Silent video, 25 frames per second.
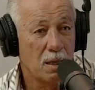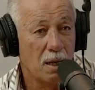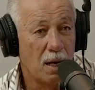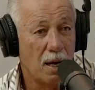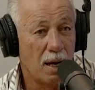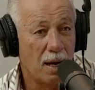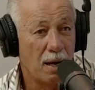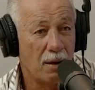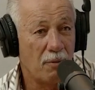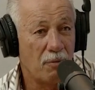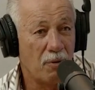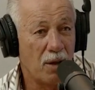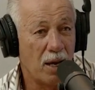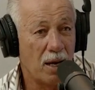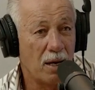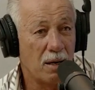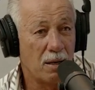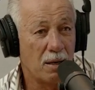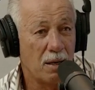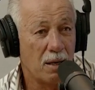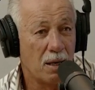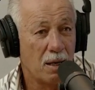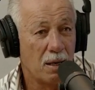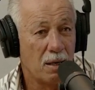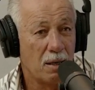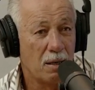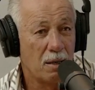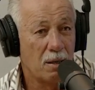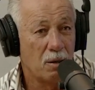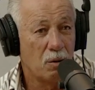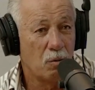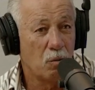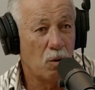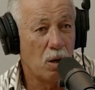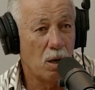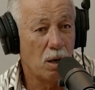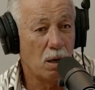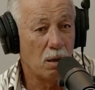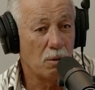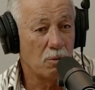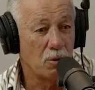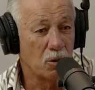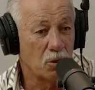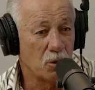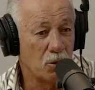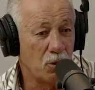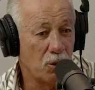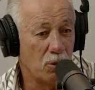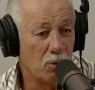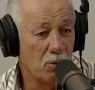And then while I
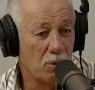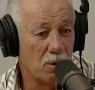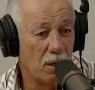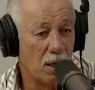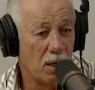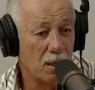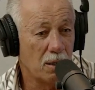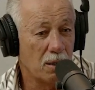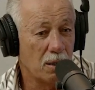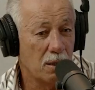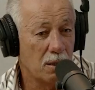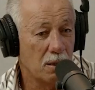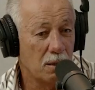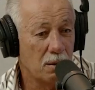was doing it,